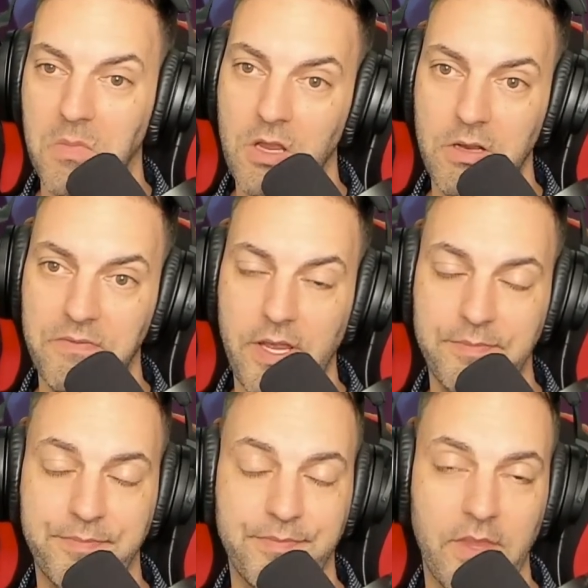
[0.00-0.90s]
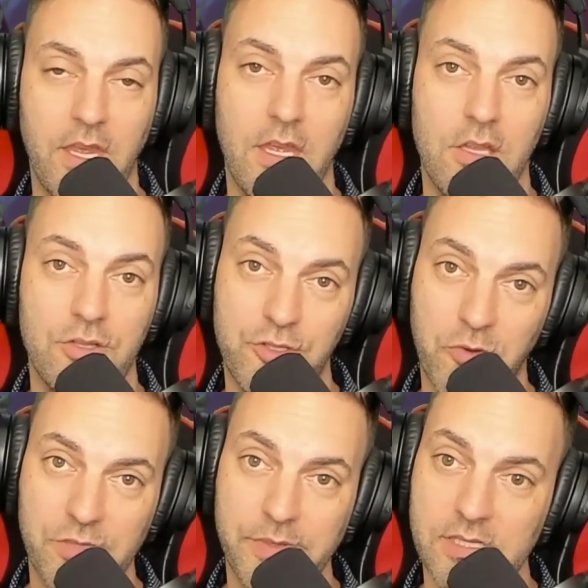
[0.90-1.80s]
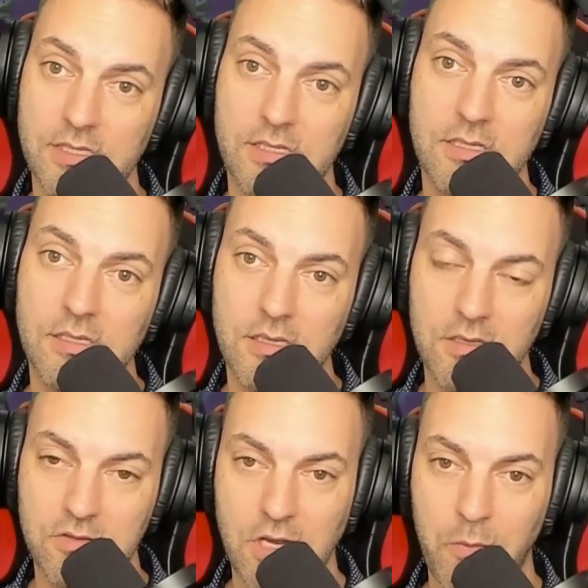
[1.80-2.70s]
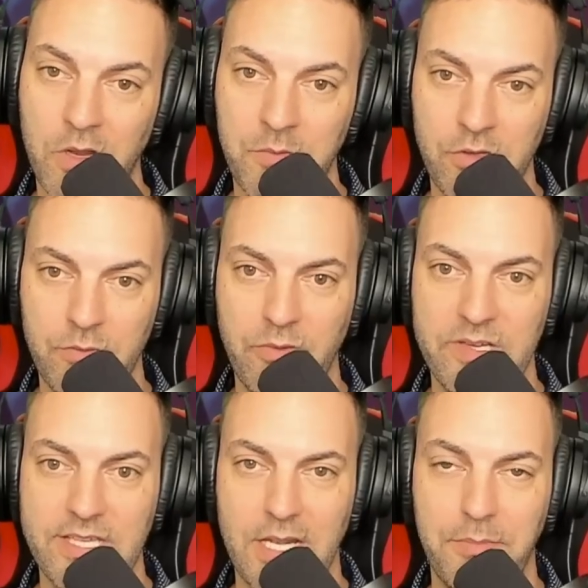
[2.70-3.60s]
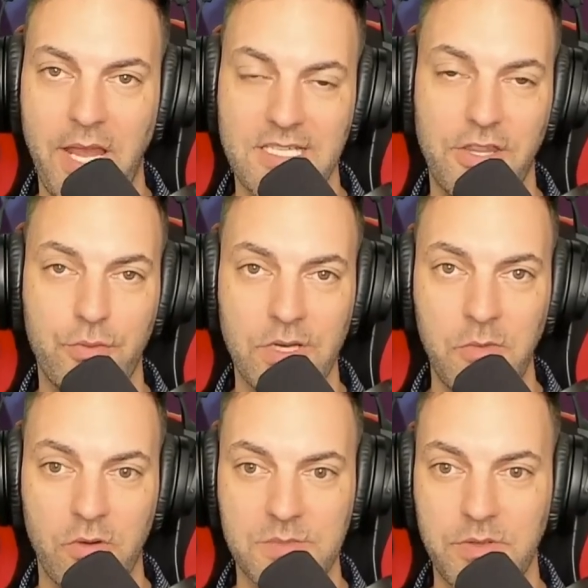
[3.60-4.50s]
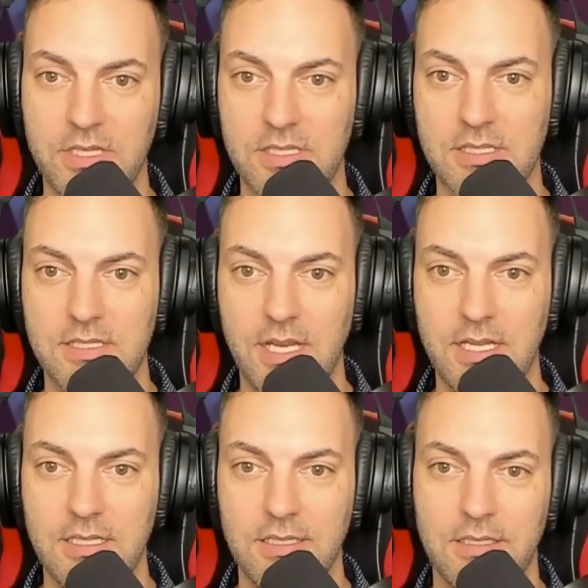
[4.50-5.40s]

All right, fine. Two more spins. Drop one moon. We reset it back to three more spins instead.